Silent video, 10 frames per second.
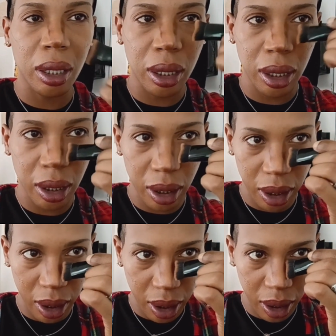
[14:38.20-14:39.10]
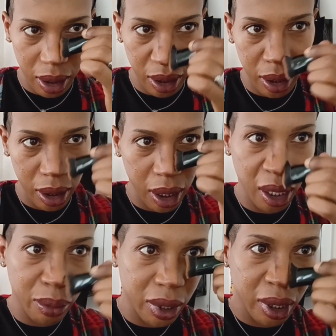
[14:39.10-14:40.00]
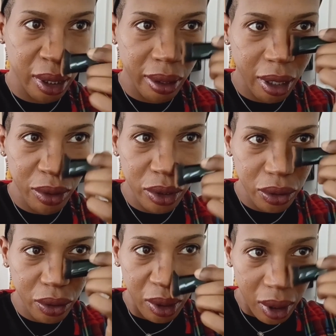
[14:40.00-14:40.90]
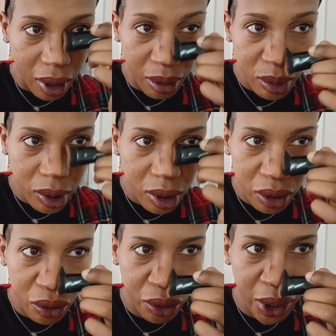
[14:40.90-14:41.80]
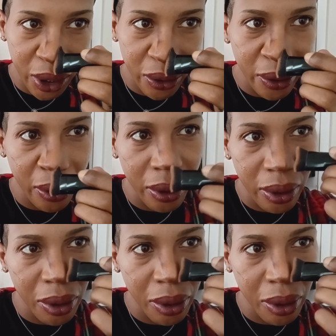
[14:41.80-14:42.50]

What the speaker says: What are you doing? You alright? Yeah, babe. I was doing the tutorial.